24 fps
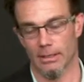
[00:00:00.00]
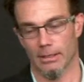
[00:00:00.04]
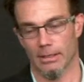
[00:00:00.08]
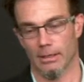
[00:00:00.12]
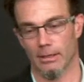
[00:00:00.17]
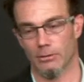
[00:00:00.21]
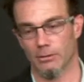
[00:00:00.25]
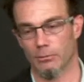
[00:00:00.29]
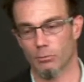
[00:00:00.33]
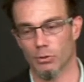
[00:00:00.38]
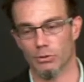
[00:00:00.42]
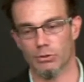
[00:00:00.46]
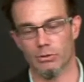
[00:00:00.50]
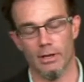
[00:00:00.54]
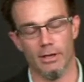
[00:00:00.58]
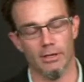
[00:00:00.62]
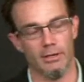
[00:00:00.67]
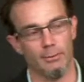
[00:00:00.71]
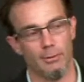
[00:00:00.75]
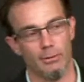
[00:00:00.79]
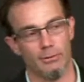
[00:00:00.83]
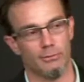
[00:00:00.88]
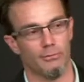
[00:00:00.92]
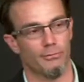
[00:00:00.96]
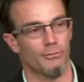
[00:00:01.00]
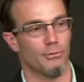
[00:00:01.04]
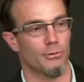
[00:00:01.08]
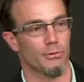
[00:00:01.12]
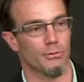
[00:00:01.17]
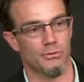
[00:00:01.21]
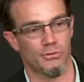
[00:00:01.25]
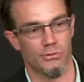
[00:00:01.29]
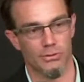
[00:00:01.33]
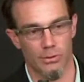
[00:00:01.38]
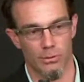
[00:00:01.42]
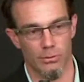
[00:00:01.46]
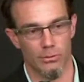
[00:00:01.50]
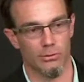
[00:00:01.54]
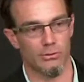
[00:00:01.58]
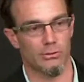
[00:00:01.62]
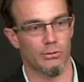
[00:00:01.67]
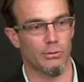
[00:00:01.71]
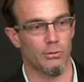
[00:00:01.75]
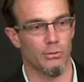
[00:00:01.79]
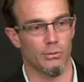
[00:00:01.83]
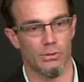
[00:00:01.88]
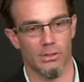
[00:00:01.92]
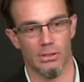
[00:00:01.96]
I mean, we're talking about the first zero to
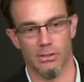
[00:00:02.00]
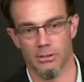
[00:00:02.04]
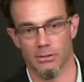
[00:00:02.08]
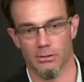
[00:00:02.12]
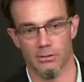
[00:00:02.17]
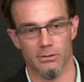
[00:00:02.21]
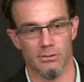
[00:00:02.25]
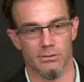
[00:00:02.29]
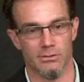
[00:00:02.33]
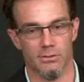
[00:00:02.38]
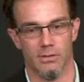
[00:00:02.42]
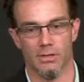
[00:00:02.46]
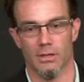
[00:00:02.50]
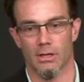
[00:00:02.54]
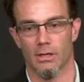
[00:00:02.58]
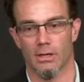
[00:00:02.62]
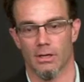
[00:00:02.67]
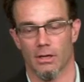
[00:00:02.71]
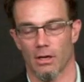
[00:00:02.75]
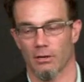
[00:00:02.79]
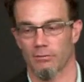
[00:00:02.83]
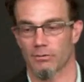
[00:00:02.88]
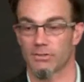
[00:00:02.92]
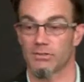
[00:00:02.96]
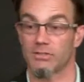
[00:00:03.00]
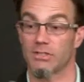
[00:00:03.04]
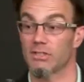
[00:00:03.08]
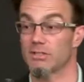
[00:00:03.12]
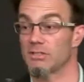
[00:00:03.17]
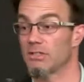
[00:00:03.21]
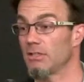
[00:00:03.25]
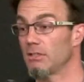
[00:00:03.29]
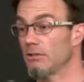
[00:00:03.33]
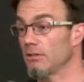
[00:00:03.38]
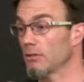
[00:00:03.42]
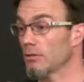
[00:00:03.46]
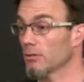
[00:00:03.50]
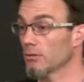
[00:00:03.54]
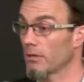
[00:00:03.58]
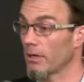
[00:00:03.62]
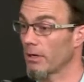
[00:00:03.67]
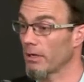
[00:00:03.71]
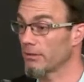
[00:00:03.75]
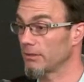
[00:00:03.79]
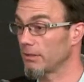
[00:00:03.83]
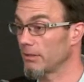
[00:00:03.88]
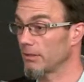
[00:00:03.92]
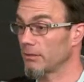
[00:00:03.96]
two years of a 16-year
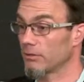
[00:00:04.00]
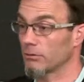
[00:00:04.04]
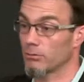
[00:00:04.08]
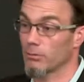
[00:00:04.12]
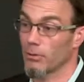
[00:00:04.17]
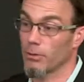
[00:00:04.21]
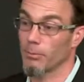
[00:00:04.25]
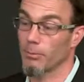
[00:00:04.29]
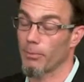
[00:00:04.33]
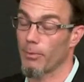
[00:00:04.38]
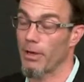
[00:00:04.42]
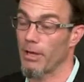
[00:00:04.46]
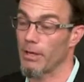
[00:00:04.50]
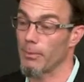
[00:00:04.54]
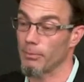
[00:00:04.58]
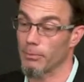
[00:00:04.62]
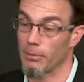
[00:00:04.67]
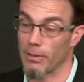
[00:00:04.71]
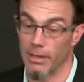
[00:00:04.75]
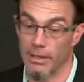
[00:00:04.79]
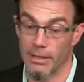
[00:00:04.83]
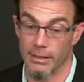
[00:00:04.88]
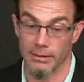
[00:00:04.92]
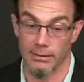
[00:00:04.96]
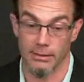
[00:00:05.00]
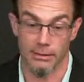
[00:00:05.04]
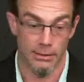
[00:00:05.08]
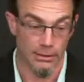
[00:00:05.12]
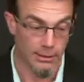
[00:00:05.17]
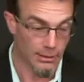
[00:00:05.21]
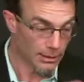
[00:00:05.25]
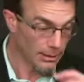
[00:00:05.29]
idea to drug pipeline.